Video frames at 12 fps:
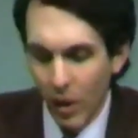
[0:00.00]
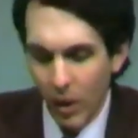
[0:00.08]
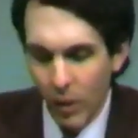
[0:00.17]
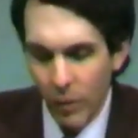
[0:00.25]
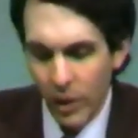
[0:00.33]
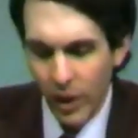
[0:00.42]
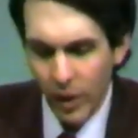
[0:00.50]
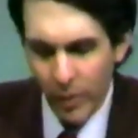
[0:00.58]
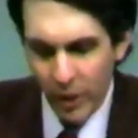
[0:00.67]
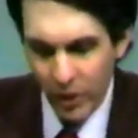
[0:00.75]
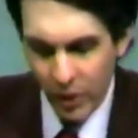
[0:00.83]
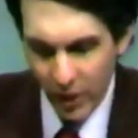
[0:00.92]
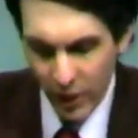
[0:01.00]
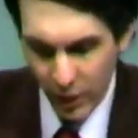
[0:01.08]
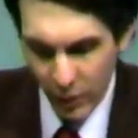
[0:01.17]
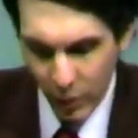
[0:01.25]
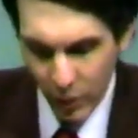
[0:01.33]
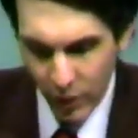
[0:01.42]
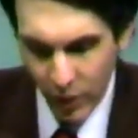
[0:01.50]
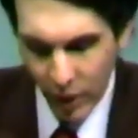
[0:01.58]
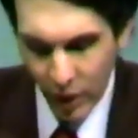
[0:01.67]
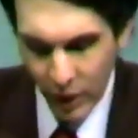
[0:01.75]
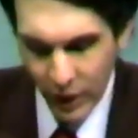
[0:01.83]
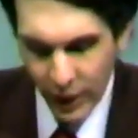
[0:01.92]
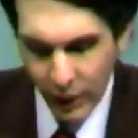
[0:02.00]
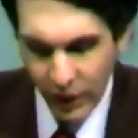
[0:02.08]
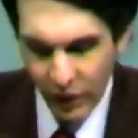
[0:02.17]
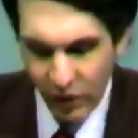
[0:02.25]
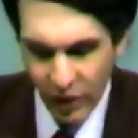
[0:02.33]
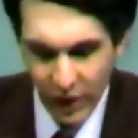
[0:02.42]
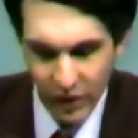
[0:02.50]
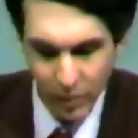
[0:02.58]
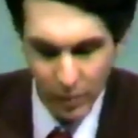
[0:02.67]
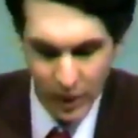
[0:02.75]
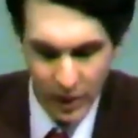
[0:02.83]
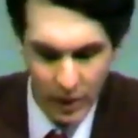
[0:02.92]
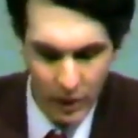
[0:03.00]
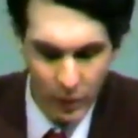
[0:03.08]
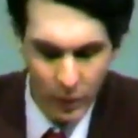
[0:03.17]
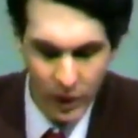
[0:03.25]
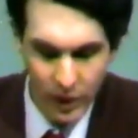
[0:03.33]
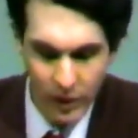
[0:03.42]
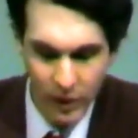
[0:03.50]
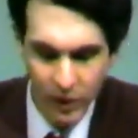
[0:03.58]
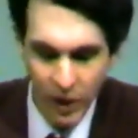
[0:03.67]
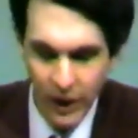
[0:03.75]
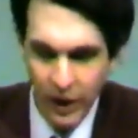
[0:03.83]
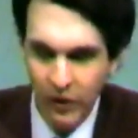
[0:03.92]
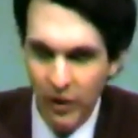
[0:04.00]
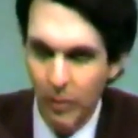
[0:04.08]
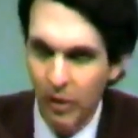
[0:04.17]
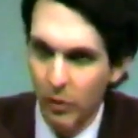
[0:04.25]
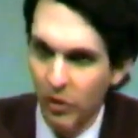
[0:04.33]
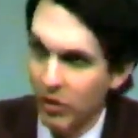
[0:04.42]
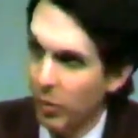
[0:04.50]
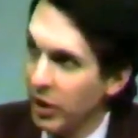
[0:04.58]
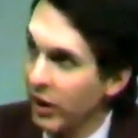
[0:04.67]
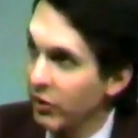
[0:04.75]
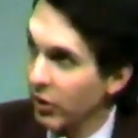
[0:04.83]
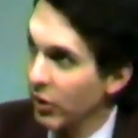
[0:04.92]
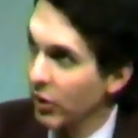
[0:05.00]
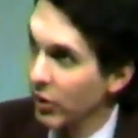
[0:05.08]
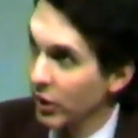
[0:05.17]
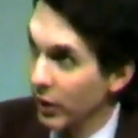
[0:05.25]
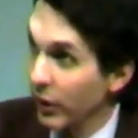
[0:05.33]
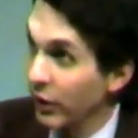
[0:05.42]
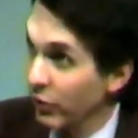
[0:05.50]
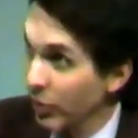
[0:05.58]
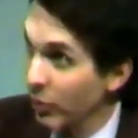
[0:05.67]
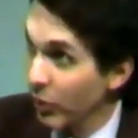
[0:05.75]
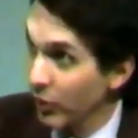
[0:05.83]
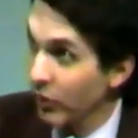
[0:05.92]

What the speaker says: We hear about the word laryngectomy when, I guess that means when someone has their larynx removed, is